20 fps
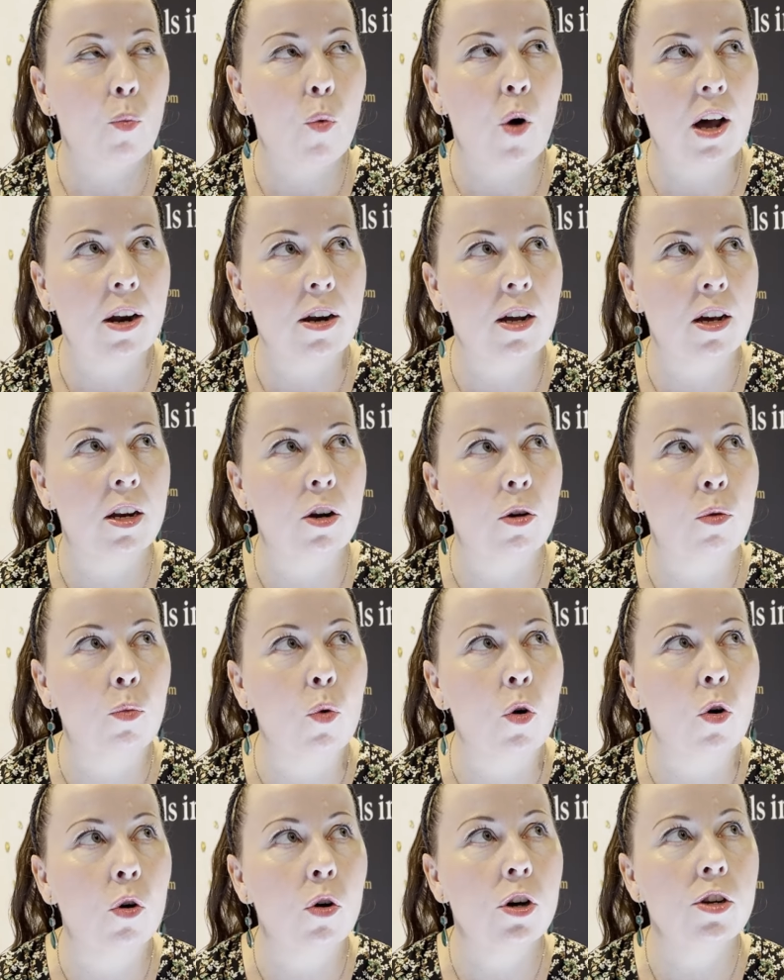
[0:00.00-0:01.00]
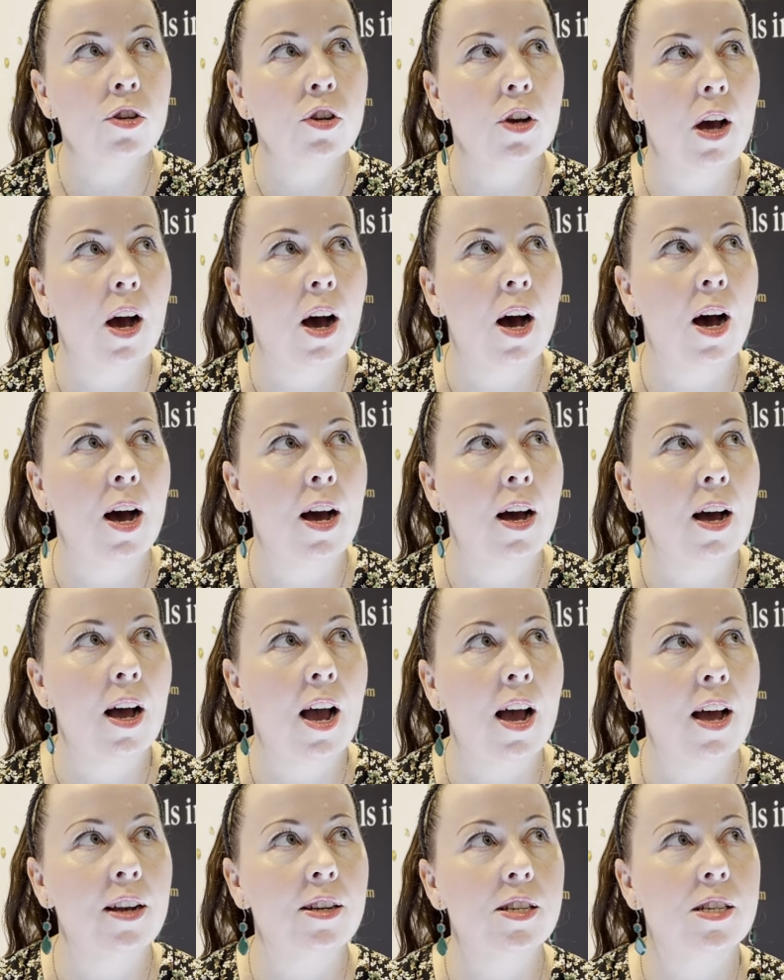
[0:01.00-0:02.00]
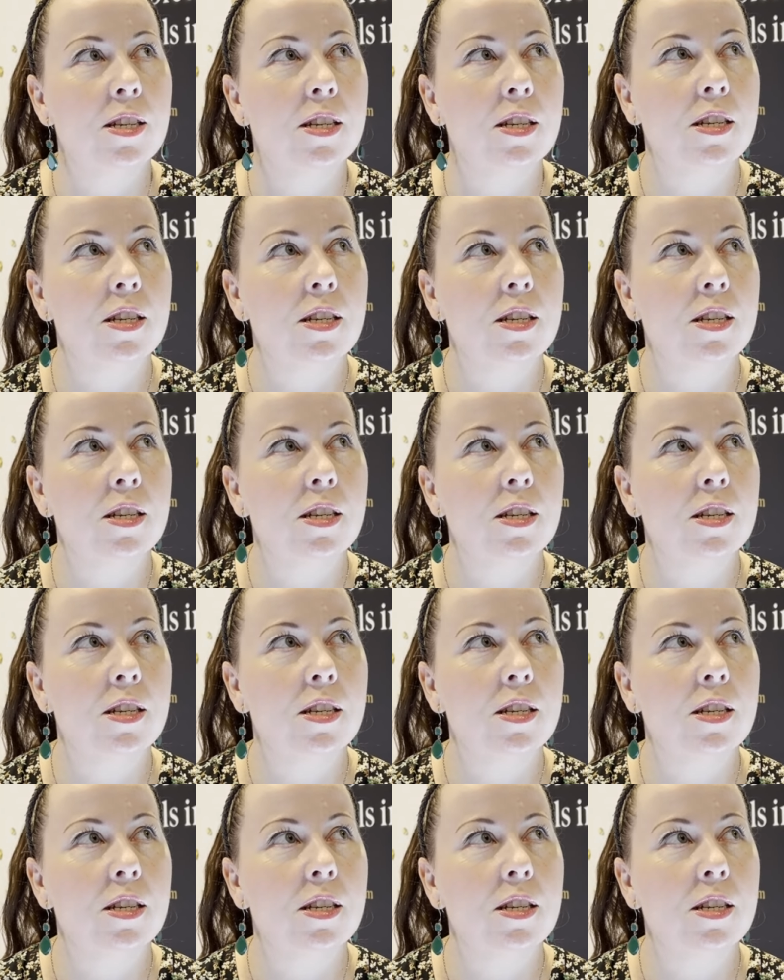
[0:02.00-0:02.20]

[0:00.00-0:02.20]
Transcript: won an award at